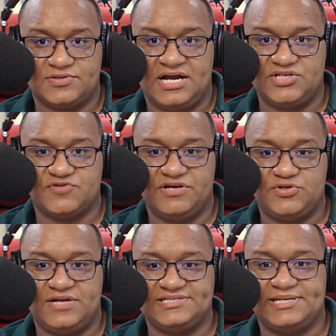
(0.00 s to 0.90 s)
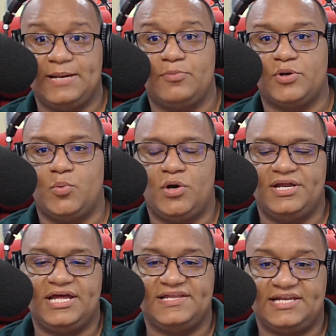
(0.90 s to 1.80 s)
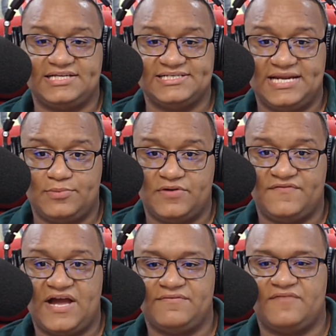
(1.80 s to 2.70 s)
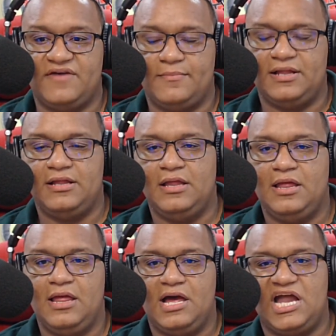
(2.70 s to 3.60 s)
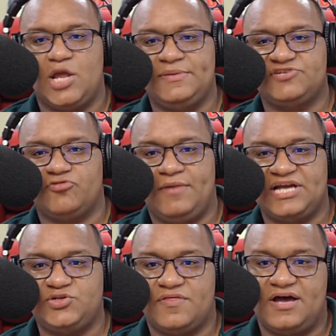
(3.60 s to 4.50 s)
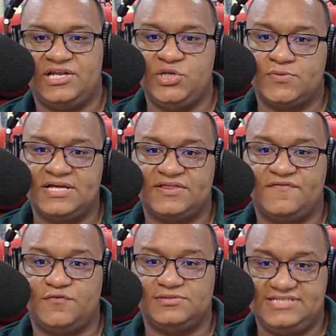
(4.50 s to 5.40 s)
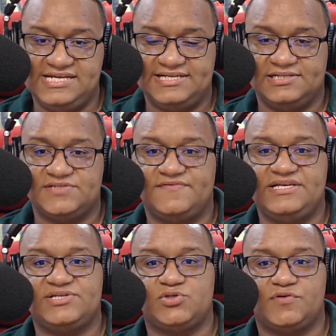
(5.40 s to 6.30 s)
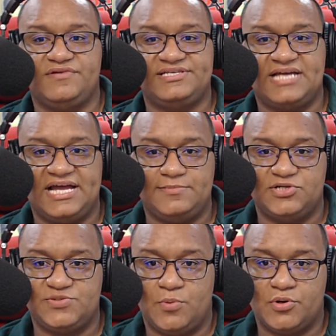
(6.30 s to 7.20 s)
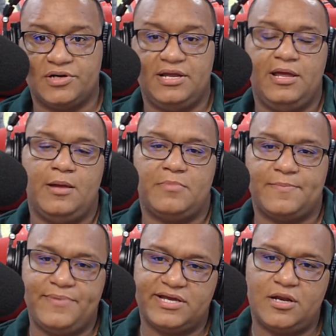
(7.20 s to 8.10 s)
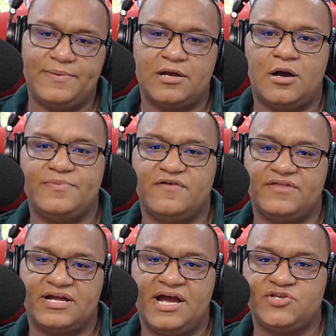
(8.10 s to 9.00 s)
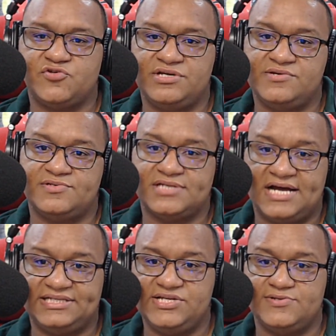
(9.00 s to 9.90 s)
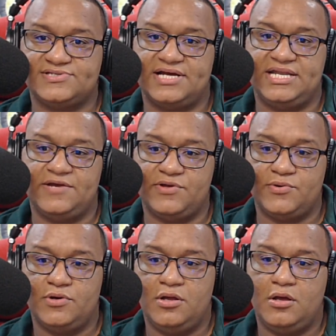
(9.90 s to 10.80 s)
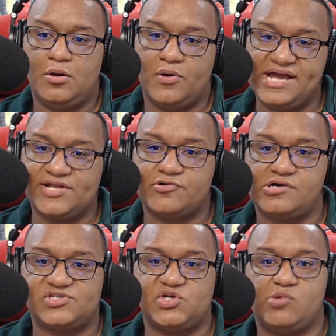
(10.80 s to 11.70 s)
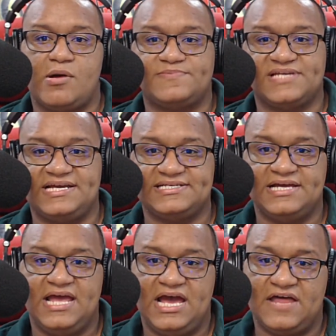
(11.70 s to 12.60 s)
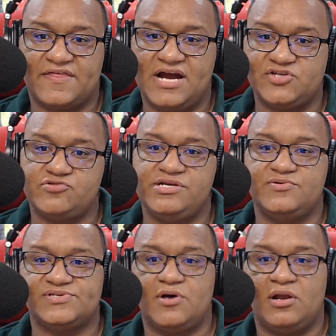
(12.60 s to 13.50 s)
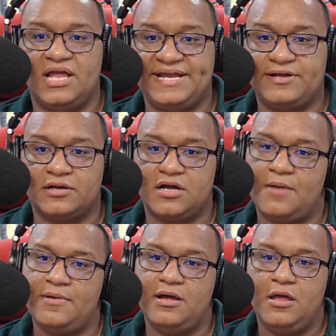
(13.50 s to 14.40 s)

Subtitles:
on Kaieteur Radio 99.1 and at 99.5 FM. Allow me to remind you that you can get the full details of these stories and much more by picking up a copy of the Kaieteur News at the newsstand near you or head across to our website at kaieteurnewsonline.com.